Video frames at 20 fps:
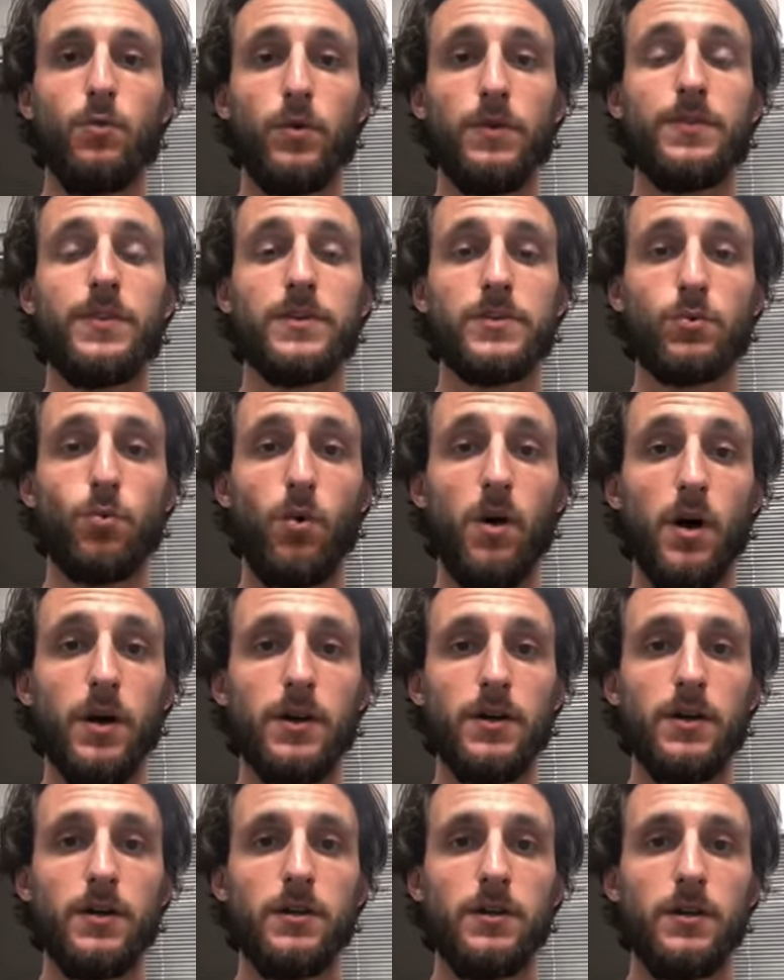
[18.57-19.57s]
with this
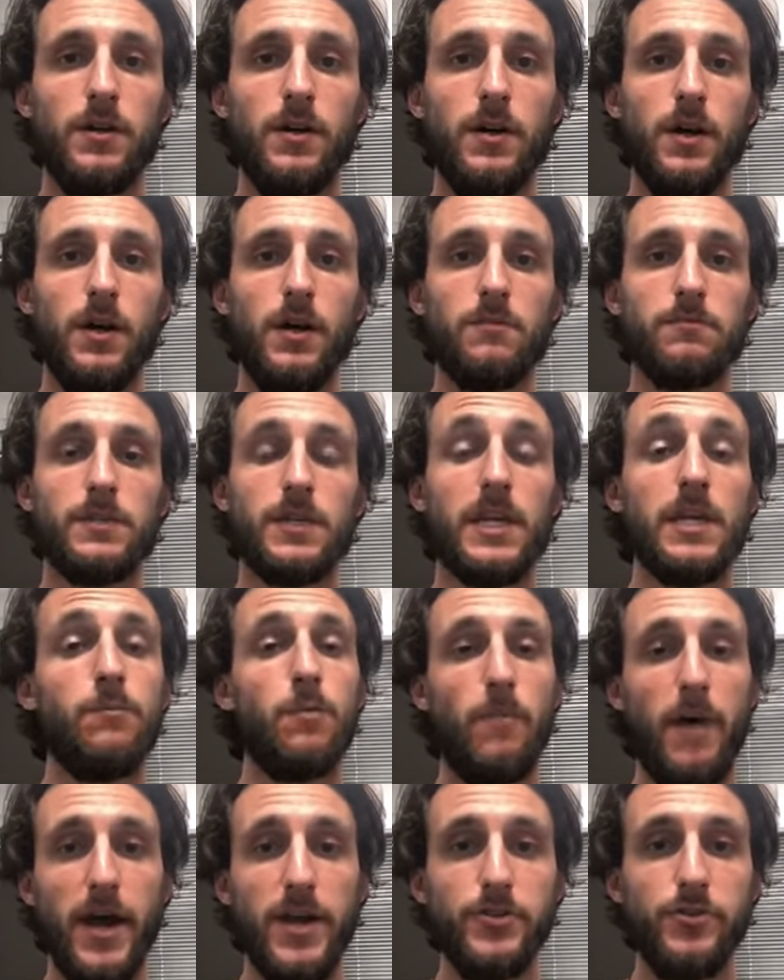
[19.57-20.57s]
water to
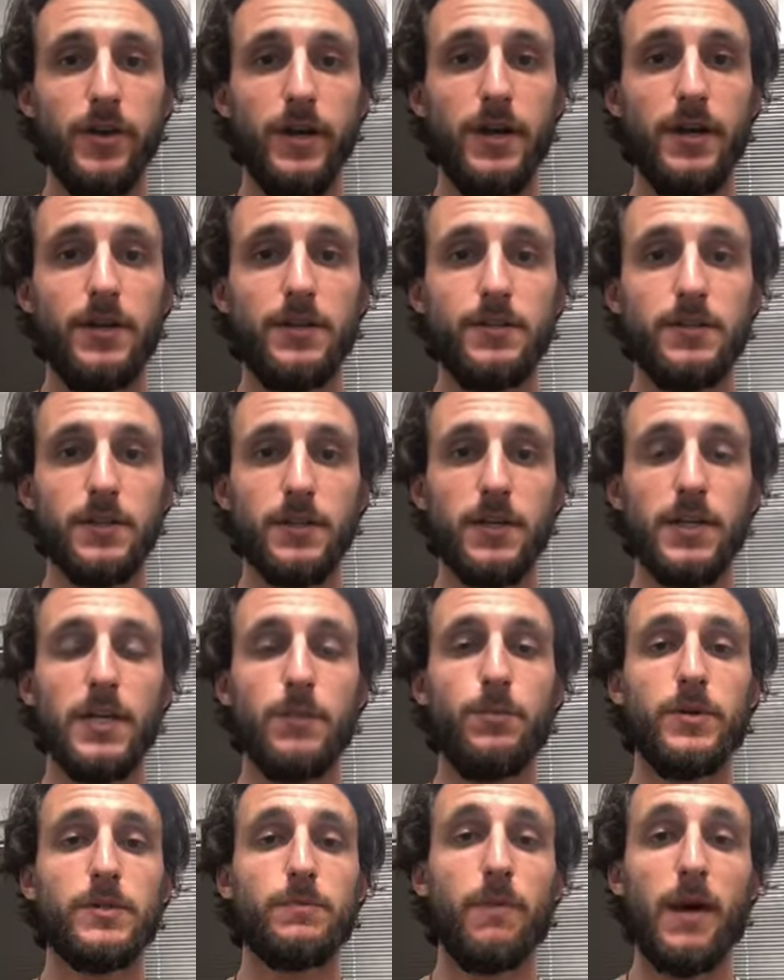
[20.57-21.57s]
keep him hydrated, to
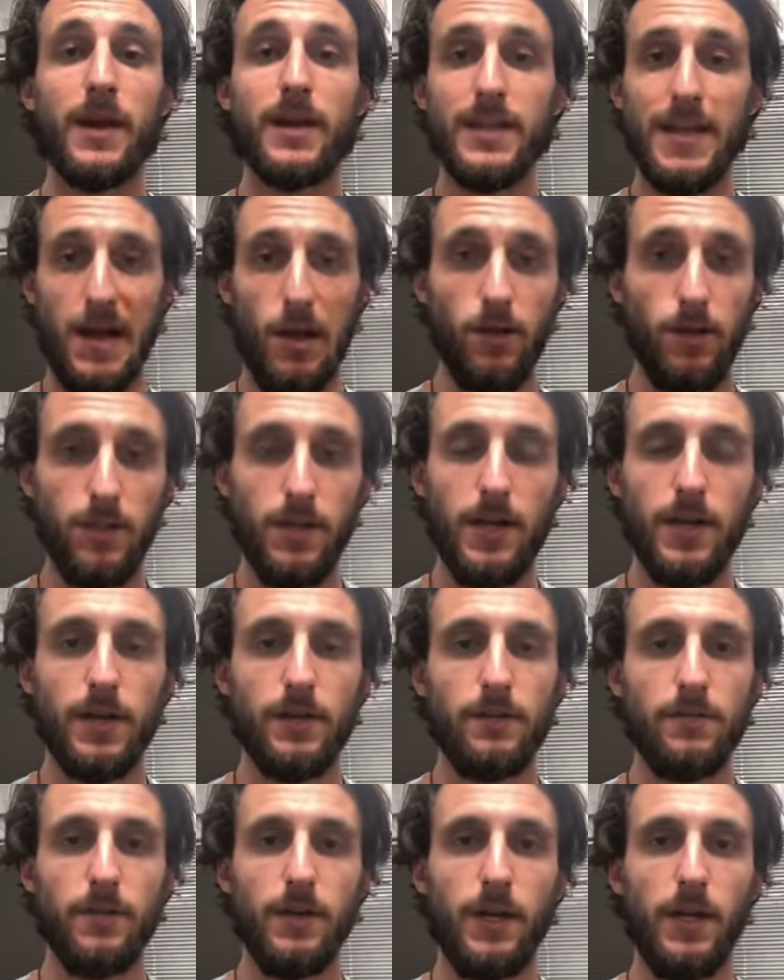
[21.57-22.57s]
keep his body
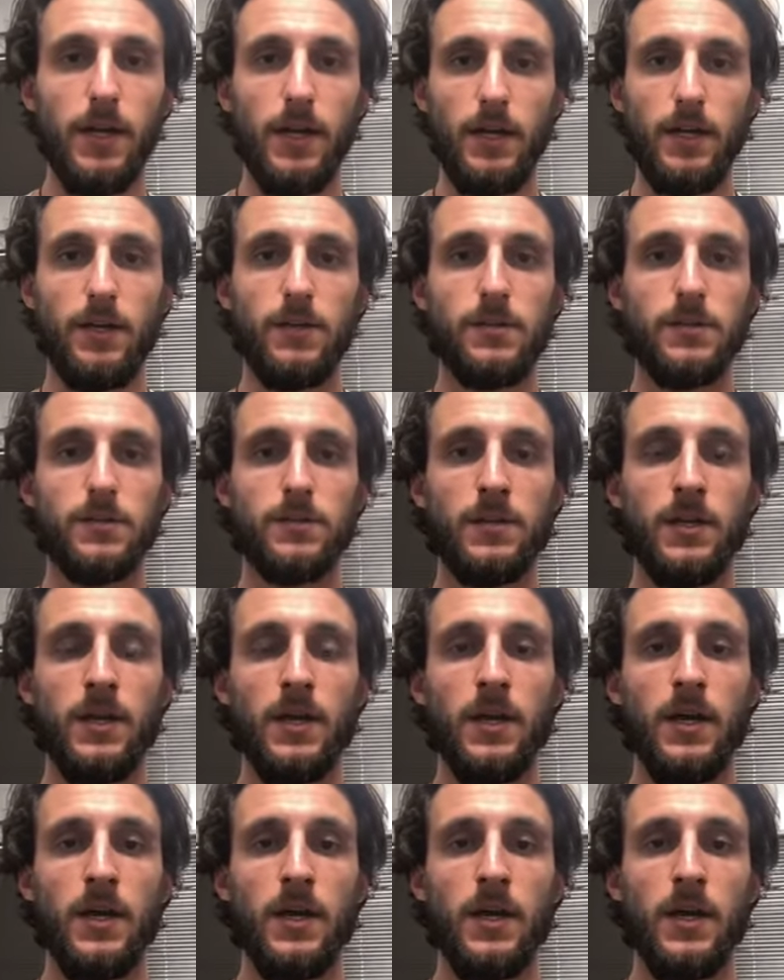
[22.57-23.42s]
alkaline. And